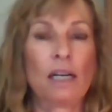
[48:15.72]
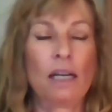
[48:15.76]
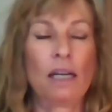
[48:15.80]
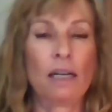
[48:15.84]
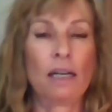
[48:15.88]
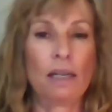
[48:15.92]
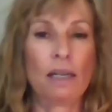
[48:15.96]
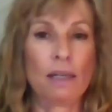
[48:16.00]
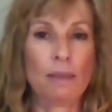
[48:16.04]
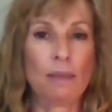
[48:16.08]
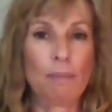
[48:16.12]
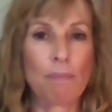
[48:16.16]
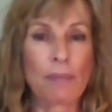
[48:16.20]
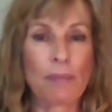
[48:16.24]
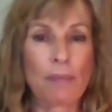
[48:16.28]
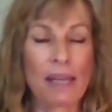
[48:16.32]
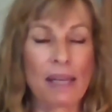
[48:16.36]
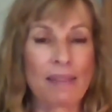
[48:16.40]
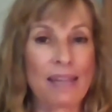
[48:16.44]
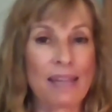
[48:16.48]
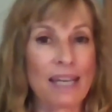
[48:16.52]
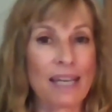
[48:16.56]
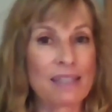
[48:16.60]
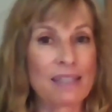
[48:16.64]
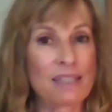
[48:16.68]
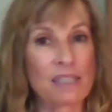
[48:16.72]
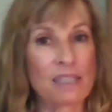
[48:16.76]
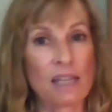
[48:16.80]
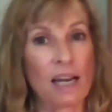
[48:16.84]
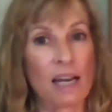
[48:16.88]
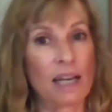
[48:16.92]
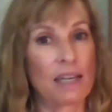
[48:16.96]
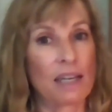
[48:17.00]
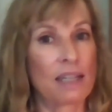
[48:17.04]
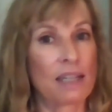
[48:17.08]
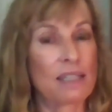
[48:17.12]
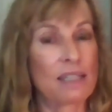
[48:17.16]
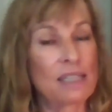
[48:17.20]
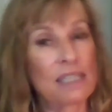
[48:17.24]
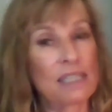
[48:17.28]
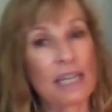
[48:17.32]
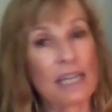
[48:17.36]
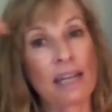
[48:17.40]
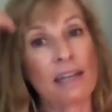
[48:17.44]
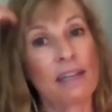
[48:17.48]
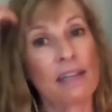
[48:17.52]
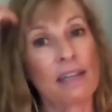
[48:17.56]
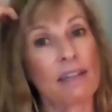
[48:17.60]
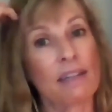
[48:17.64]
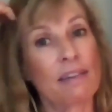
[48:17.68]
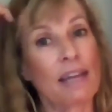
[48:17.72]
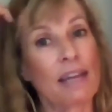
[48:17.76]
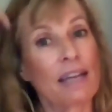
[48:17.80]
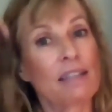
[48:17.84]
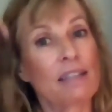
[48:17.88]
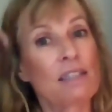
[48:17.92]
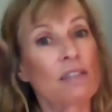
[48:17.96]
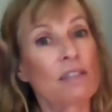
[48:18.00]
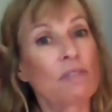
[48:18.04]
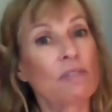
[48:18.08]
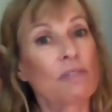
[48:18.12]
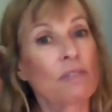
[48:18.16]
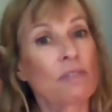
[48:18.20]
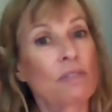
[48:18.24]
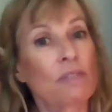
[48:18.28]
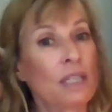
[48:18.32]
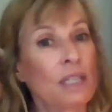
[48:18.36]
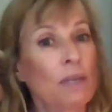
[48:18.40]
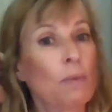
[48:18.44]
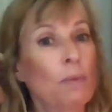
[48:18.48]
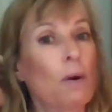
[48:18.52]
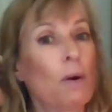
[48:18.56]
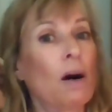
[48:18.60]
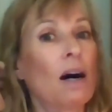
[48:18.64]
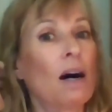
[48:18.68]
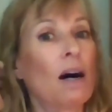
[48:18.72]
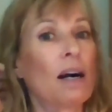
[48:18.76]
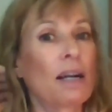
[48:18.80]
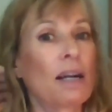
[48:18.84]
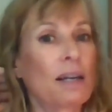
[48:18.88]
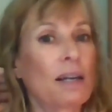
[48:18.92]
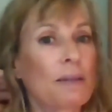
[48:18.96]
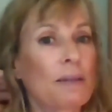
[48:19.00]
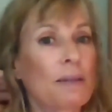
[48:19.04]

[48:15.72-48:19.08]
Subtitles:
And that's not extended, that's a free walk.